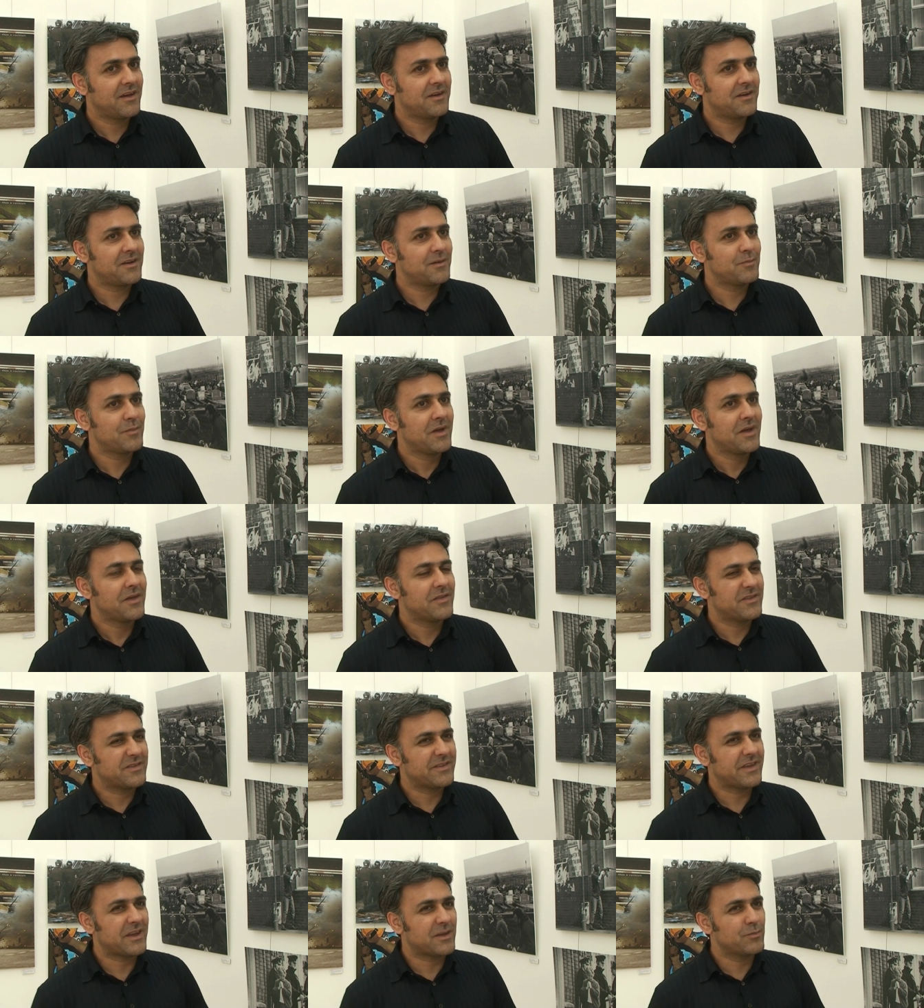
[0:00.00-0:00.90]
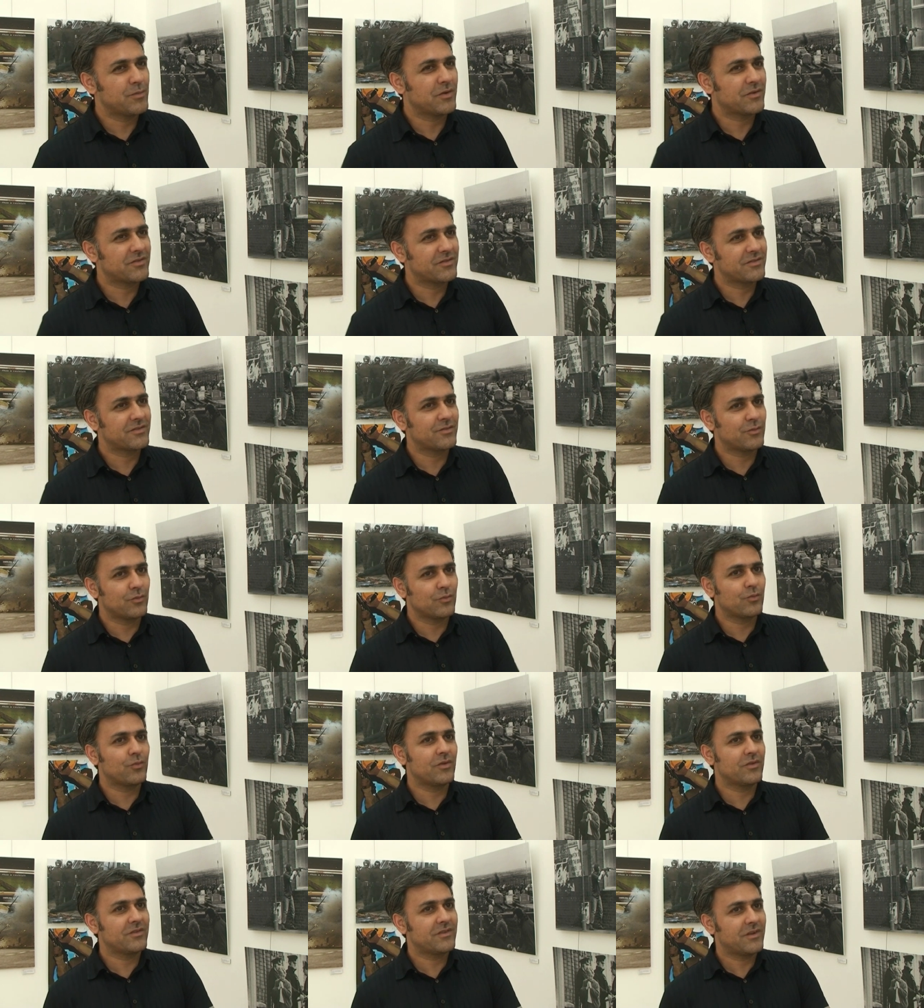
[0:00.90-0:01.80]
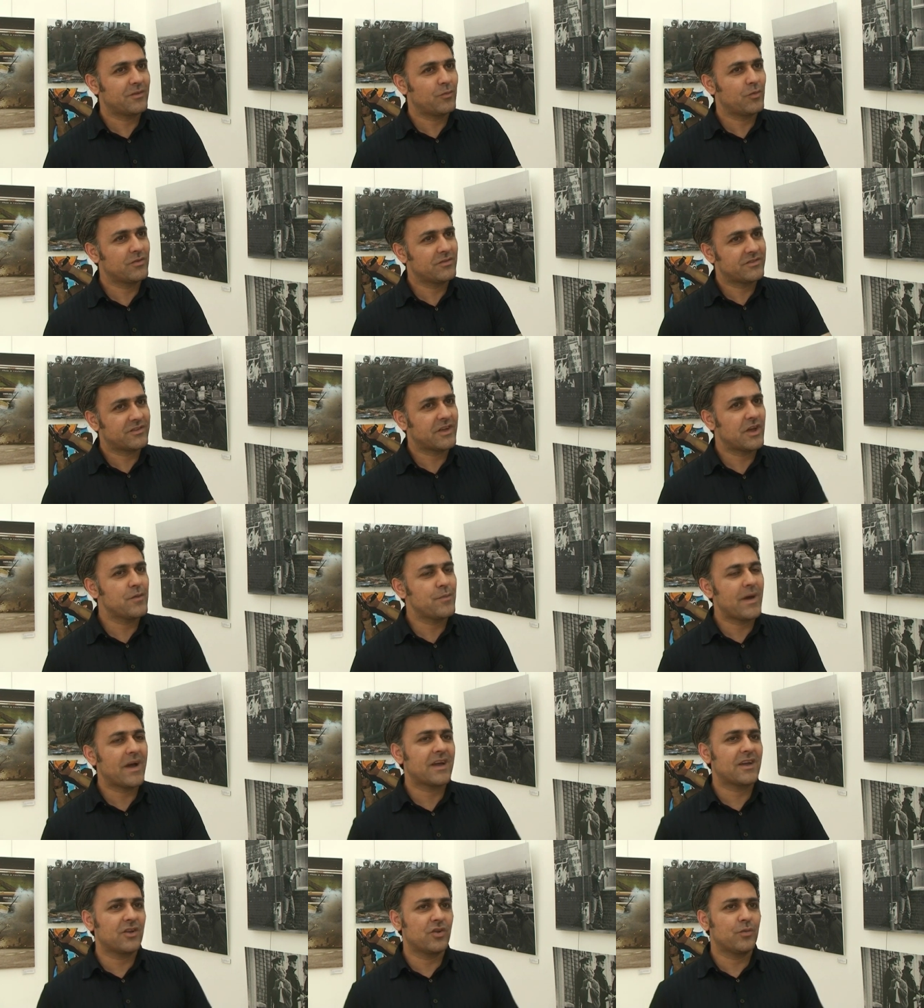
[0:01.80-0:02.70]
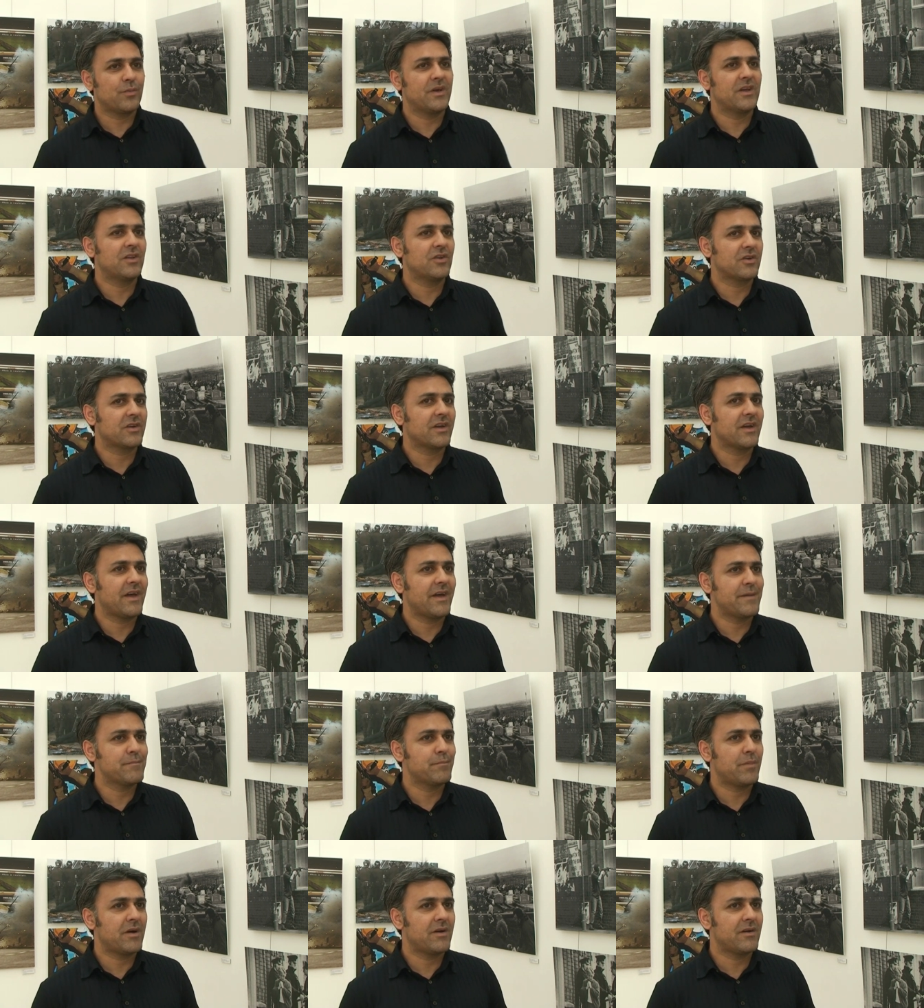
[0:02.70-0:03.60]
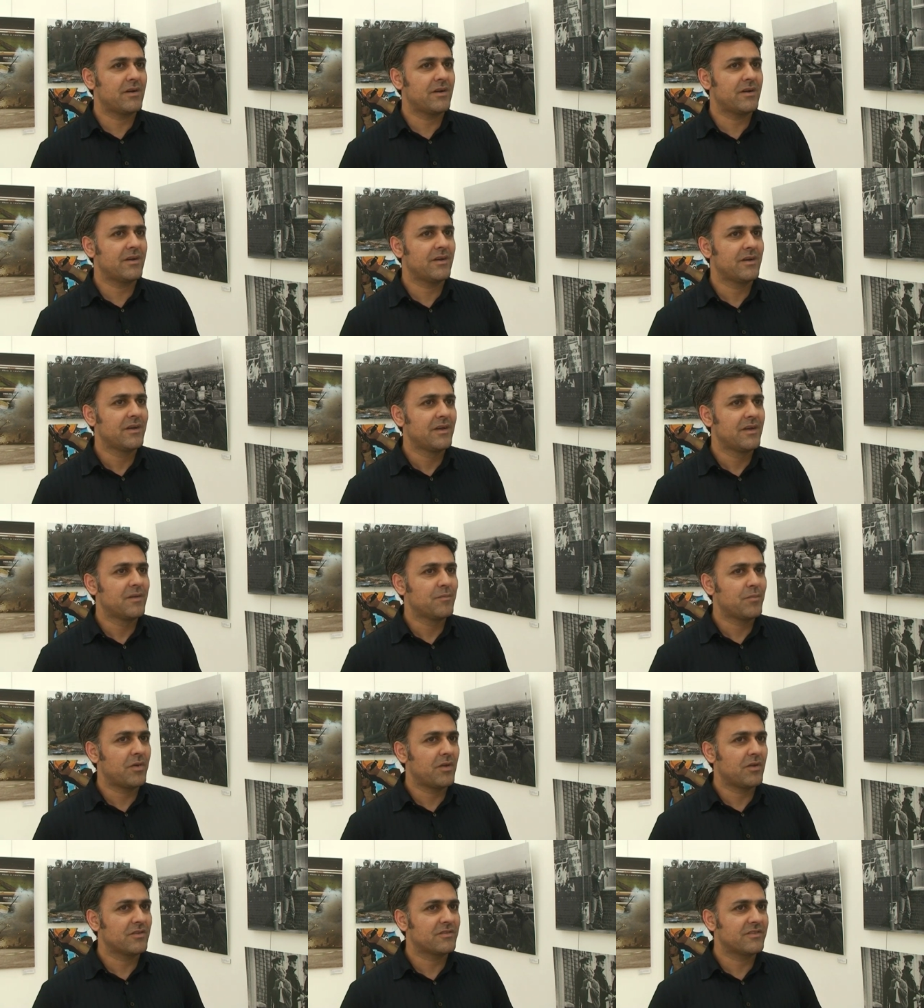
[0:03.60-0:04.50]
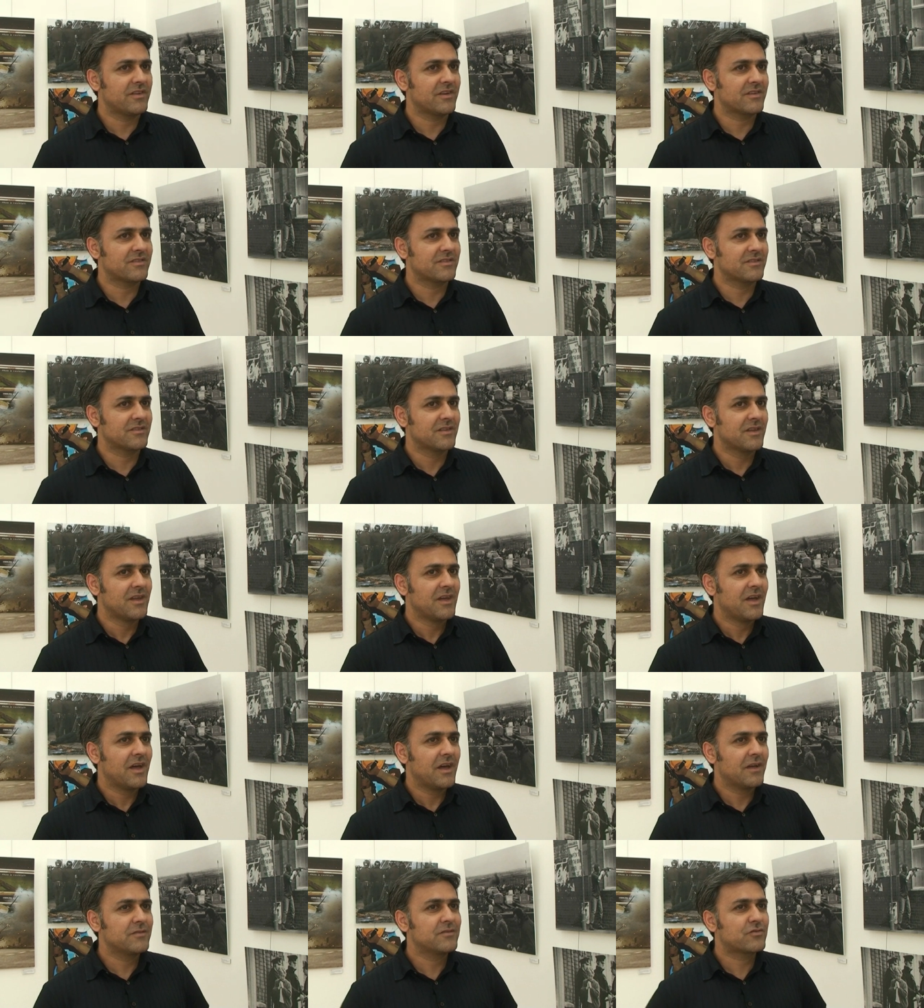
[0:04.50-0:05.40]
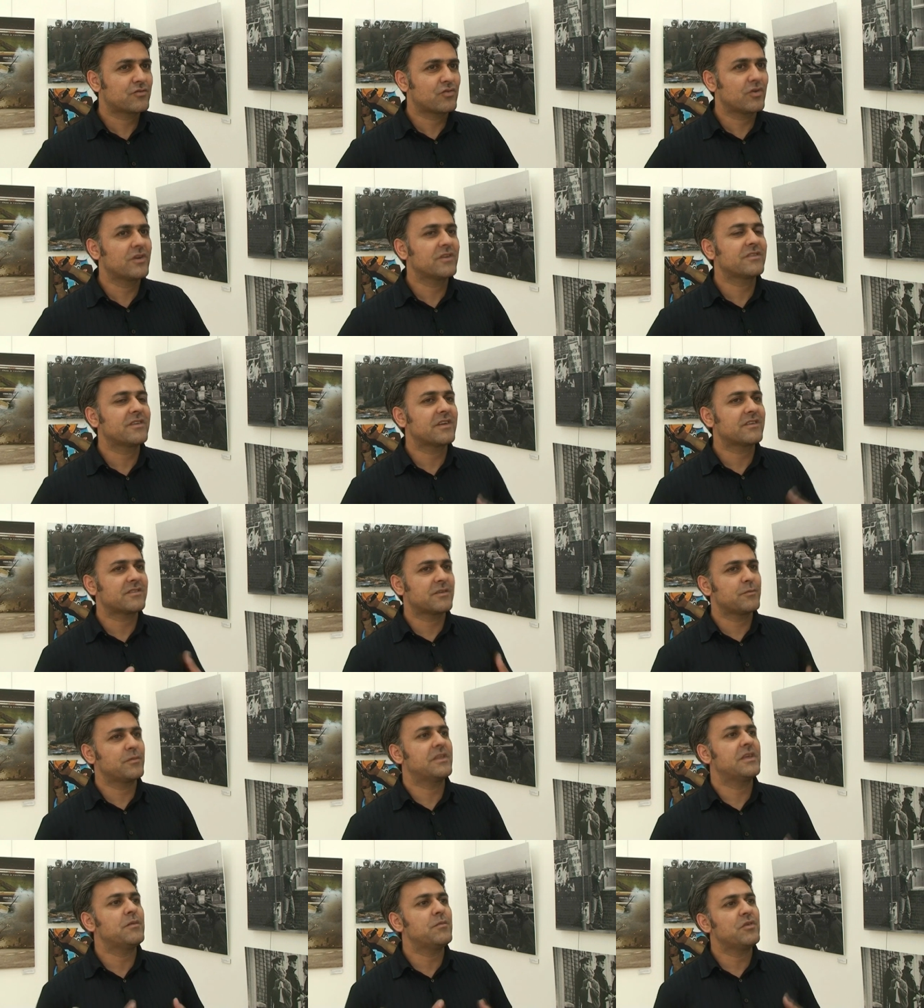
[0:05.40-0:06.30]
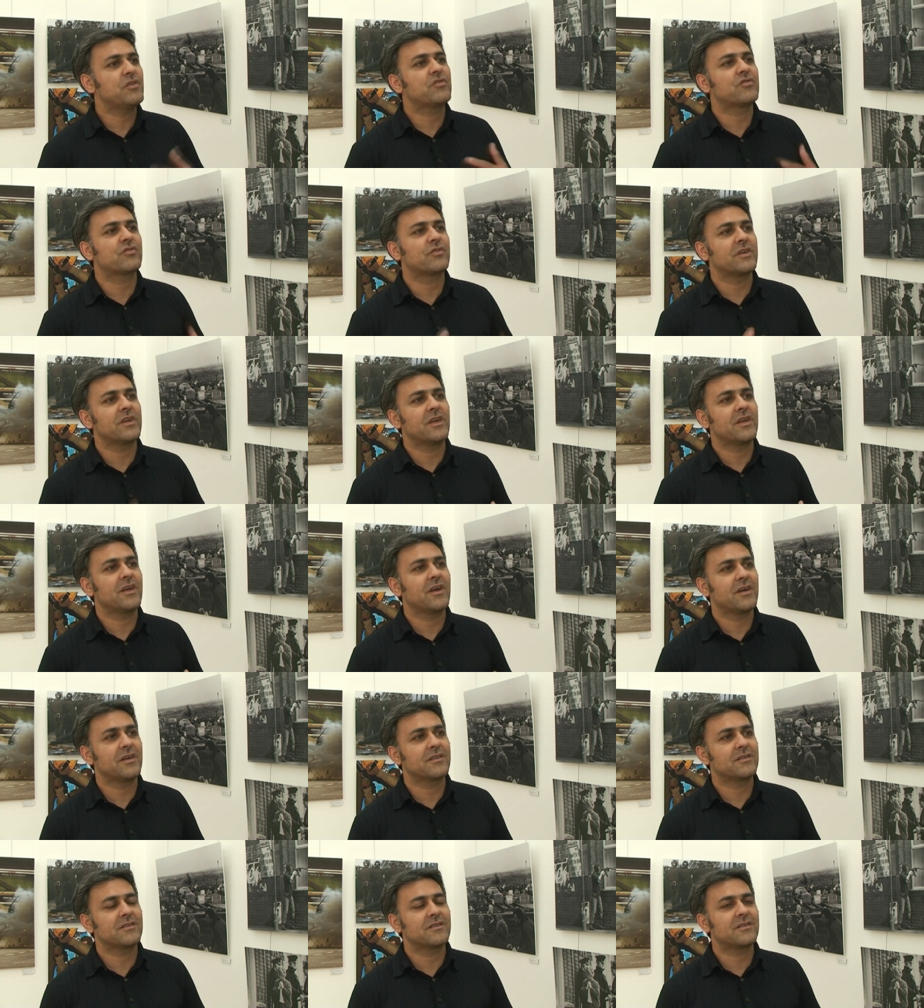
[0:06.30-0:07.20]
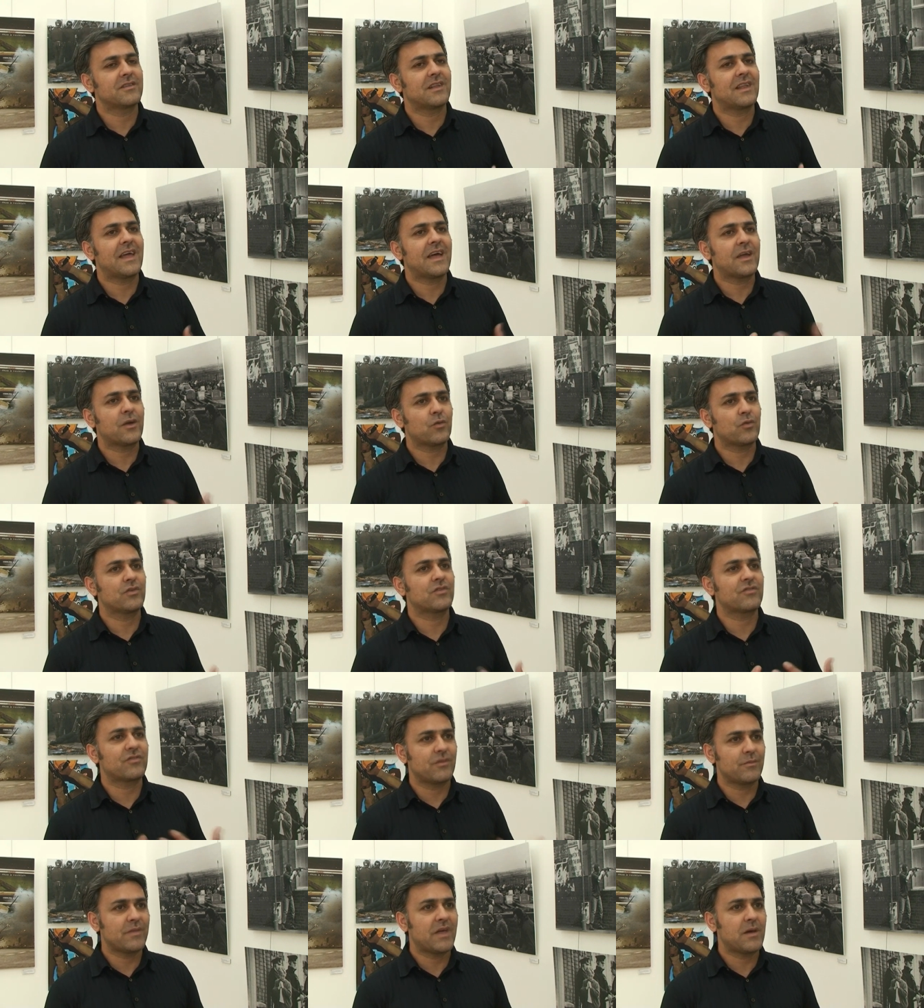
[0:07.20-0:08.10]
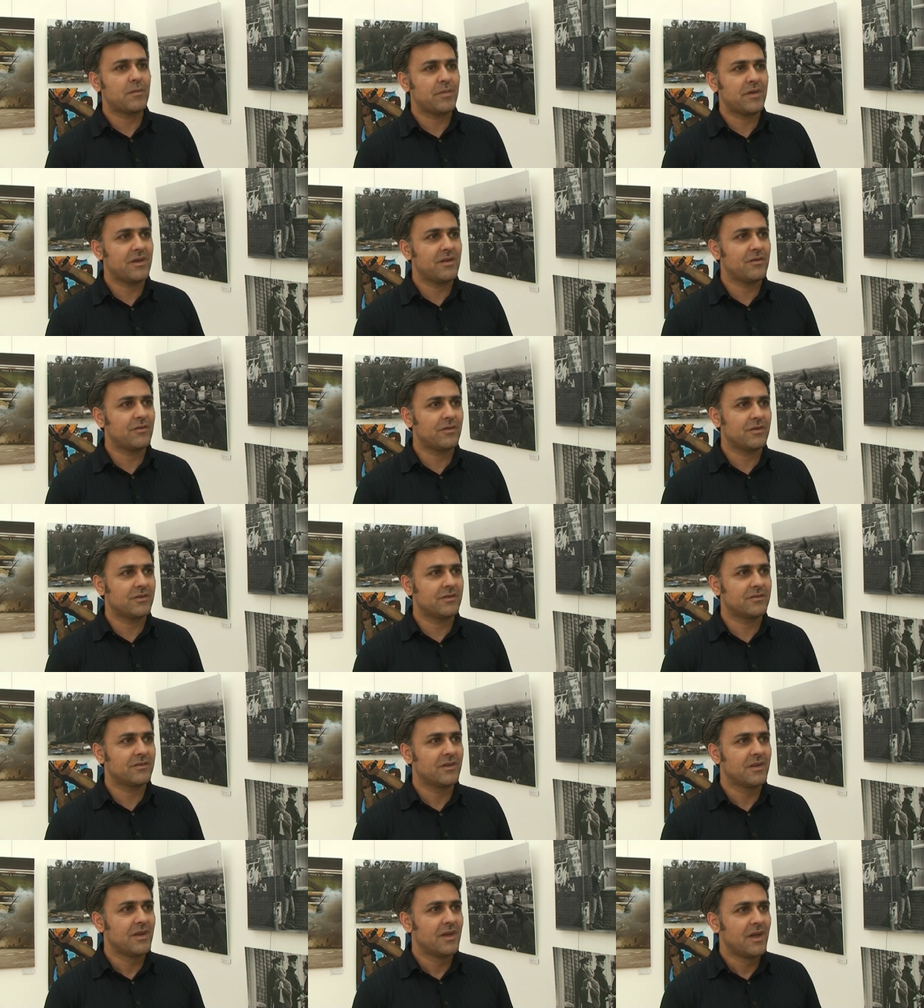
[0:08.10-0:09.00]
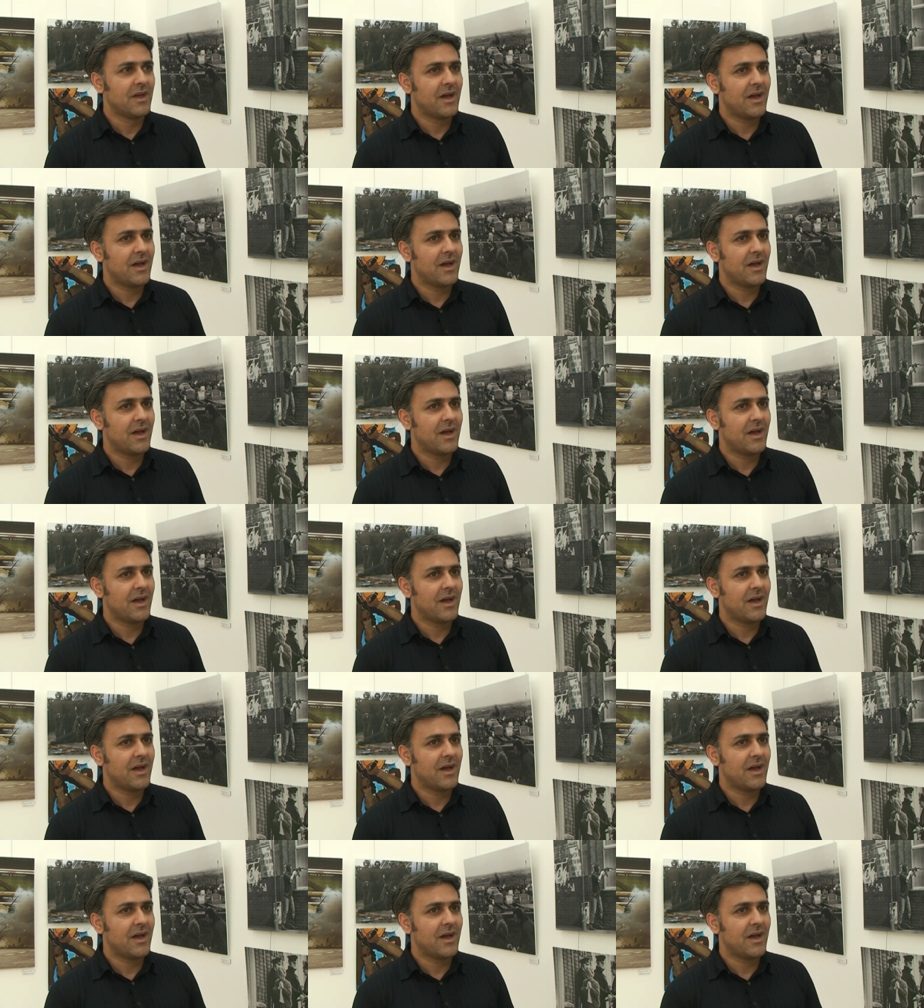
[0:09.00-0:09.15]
Um, and the second book, just sort of want, I want to go back a little bit and look at empire politics and, and try and take some of the imagery and the language from that period,